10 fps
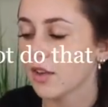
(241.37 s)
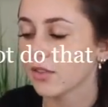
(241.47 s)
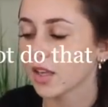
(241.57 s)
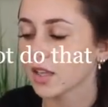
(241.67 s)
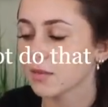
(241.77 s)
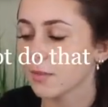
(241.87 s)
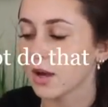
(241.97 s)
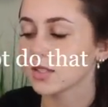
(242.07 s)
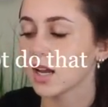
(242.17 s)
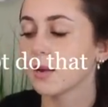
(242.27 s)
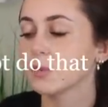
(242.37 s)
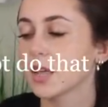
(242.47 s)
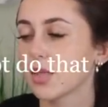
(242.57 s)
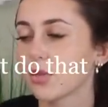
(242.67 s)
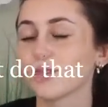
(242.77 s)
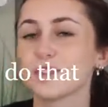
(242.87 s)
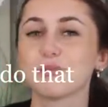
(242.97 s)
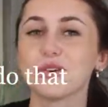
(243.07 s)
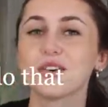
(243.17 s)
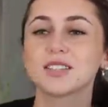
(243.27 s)
I feel like it's about time to get through this
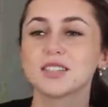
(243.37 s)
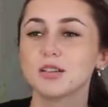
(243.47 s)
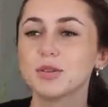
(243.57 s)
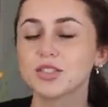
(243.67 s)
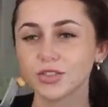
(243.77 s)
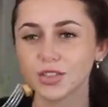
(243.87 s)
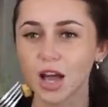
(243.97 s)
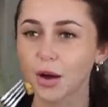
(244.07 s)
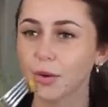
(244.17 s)
book. It's a little bit slow.